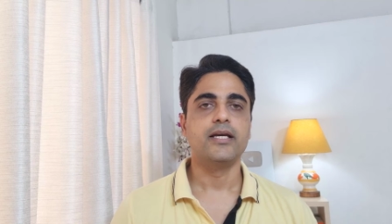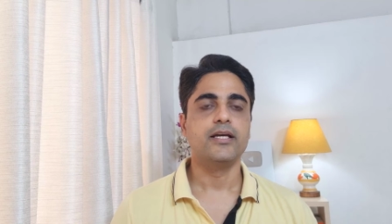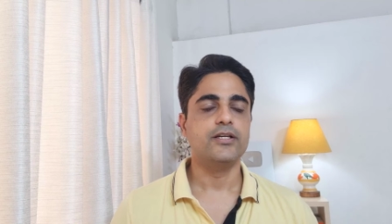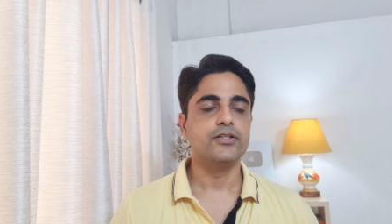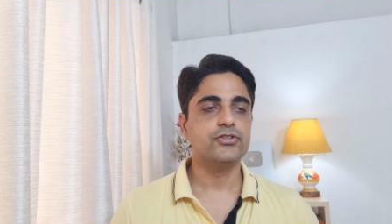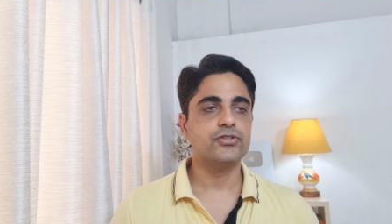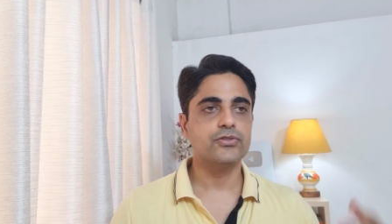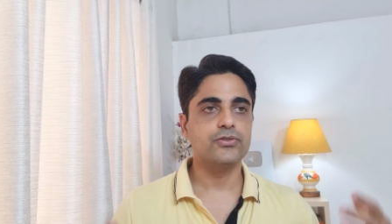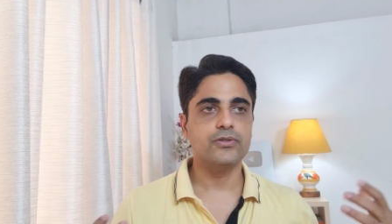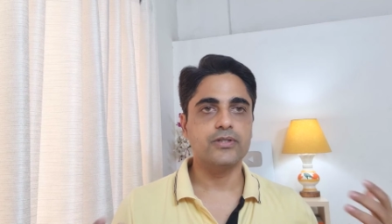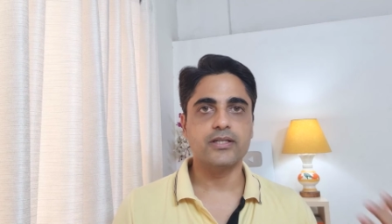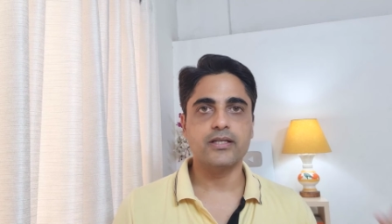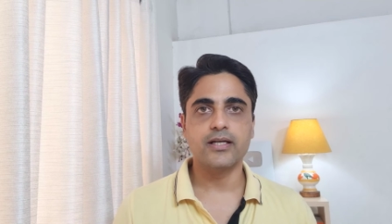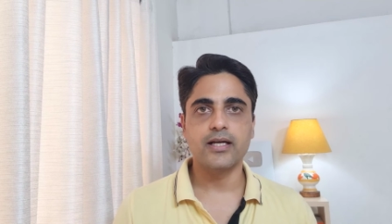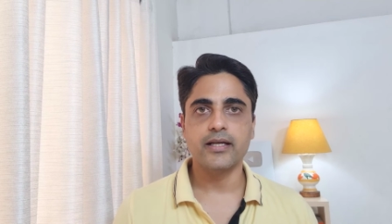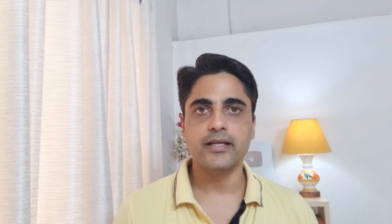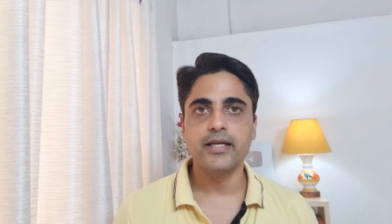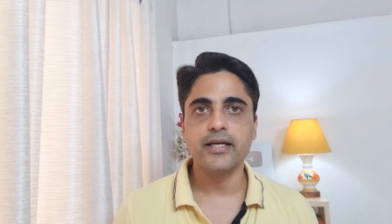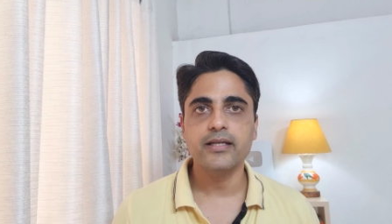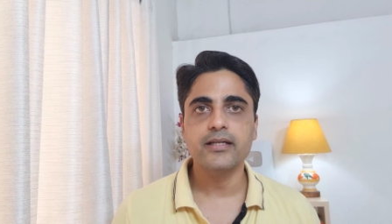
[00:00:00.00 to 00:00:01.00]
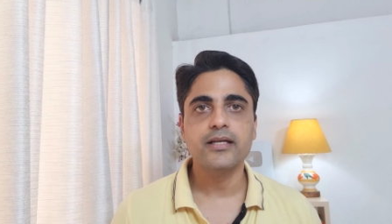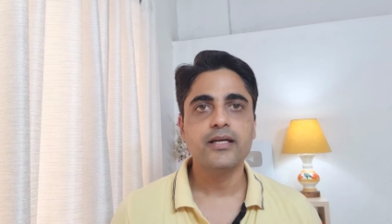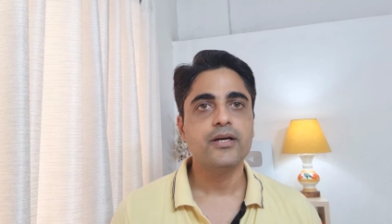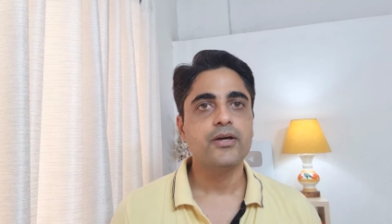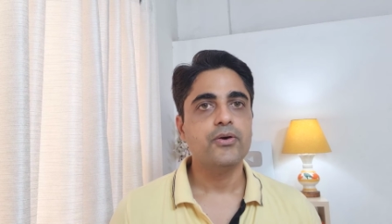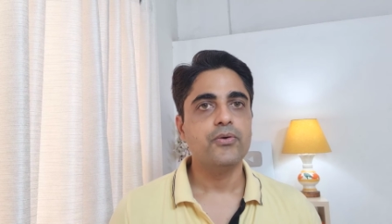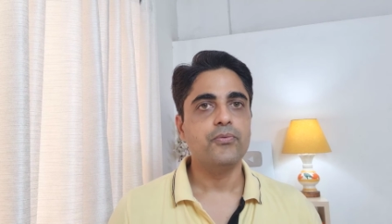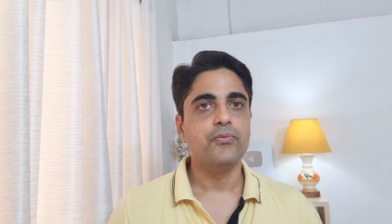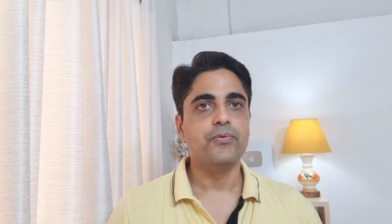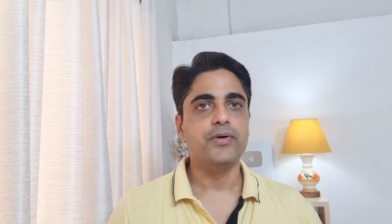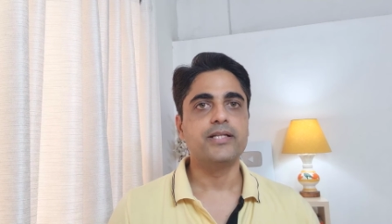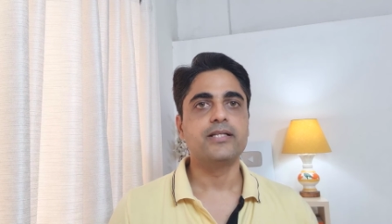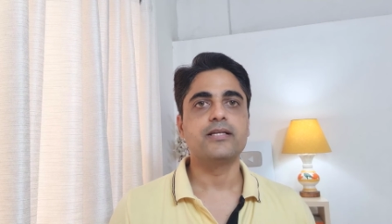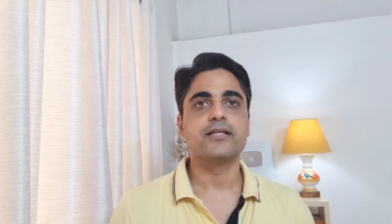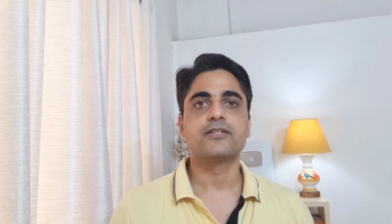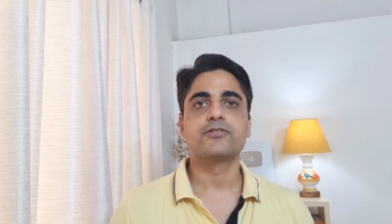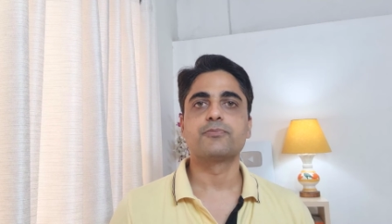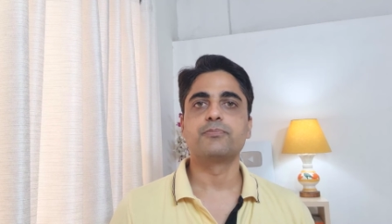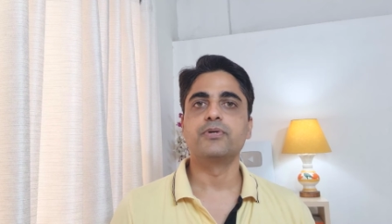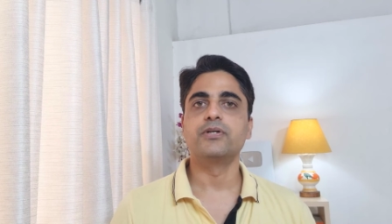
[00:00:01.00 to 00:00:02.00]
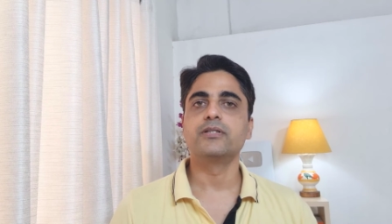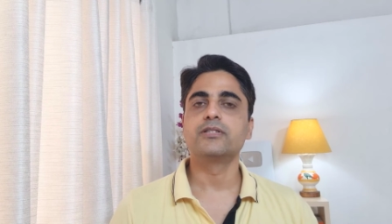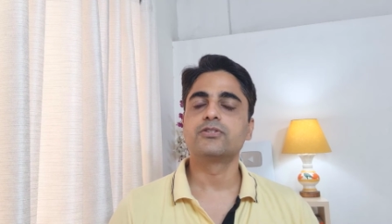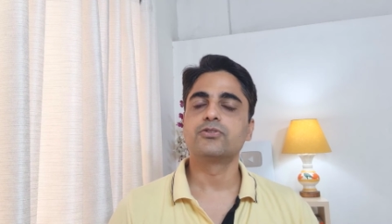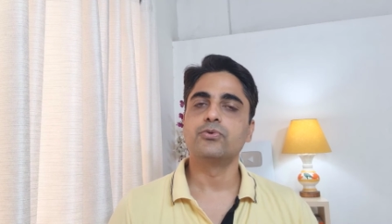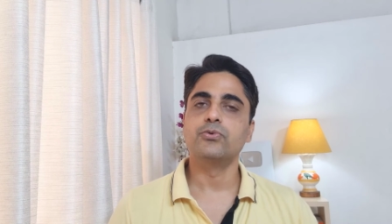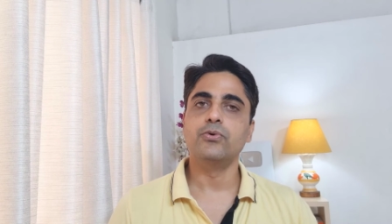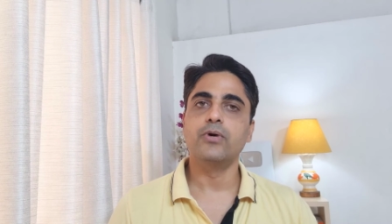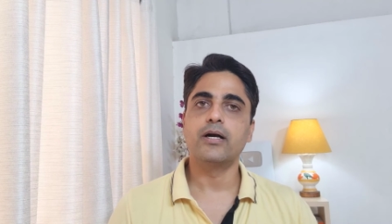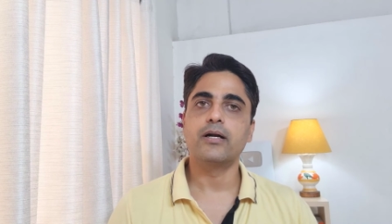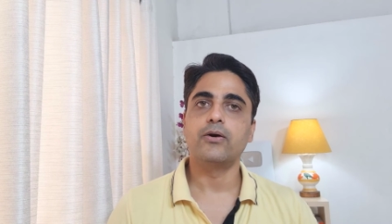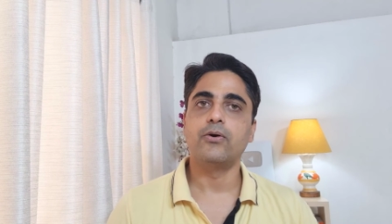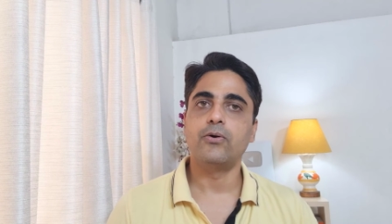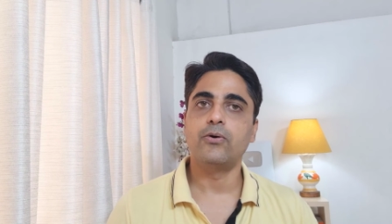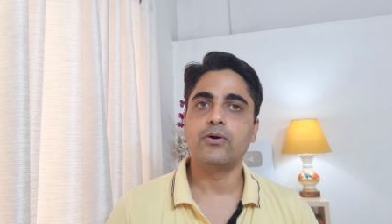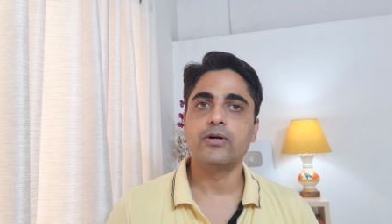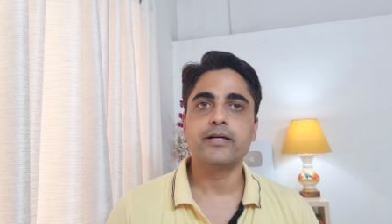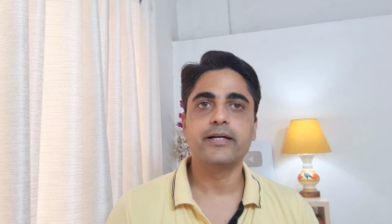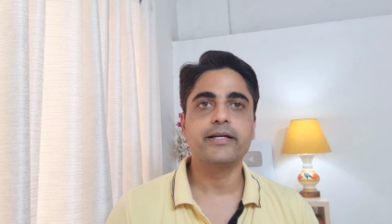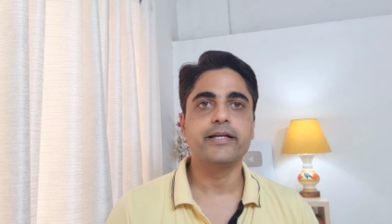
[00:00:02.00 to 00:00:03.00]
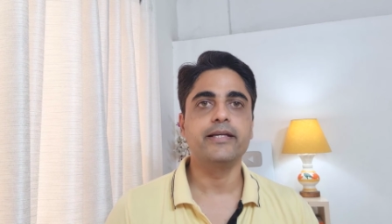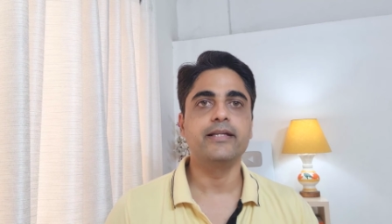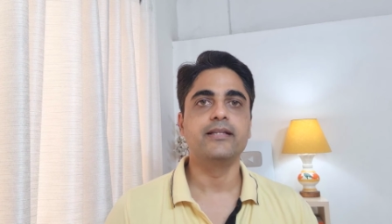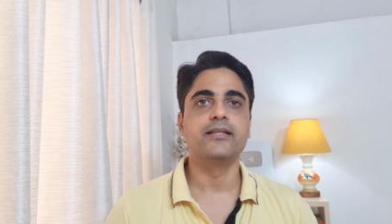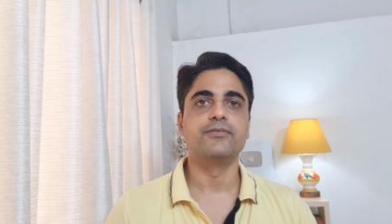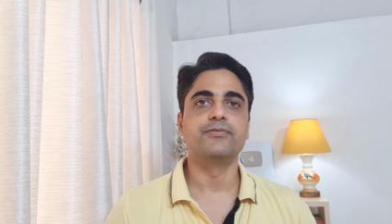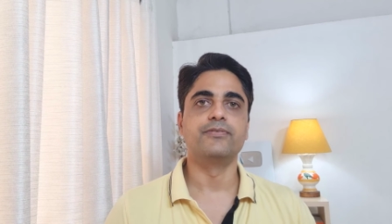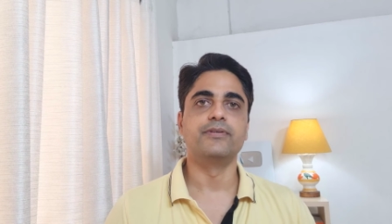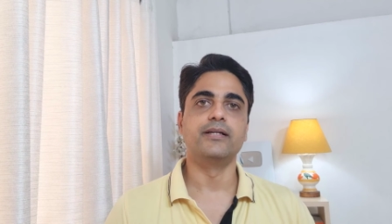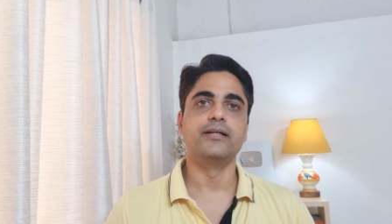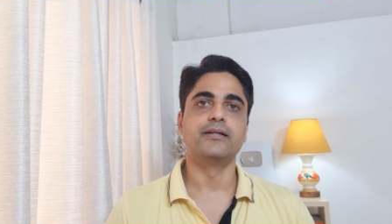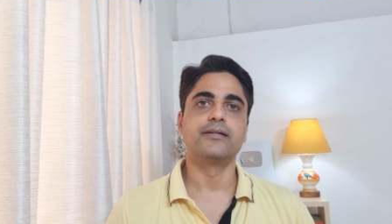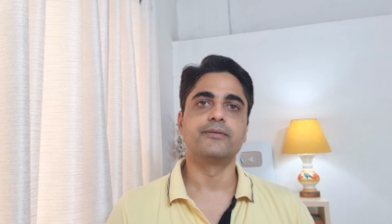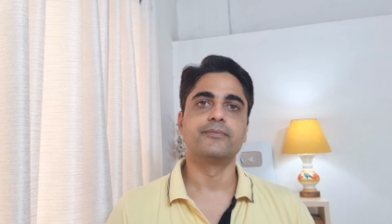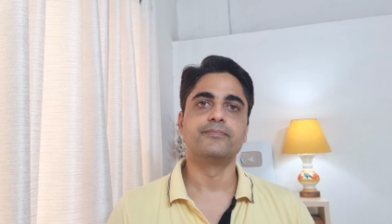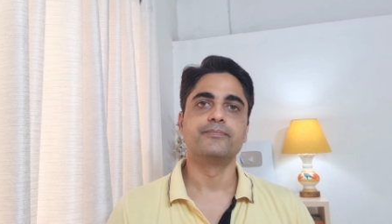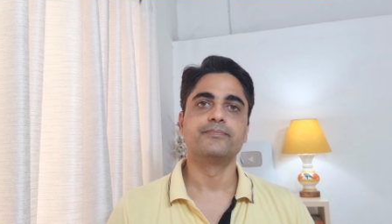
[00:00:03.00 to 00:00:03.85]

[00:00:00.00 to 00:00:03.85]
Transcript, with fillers: is to connect with experts who are already in the field.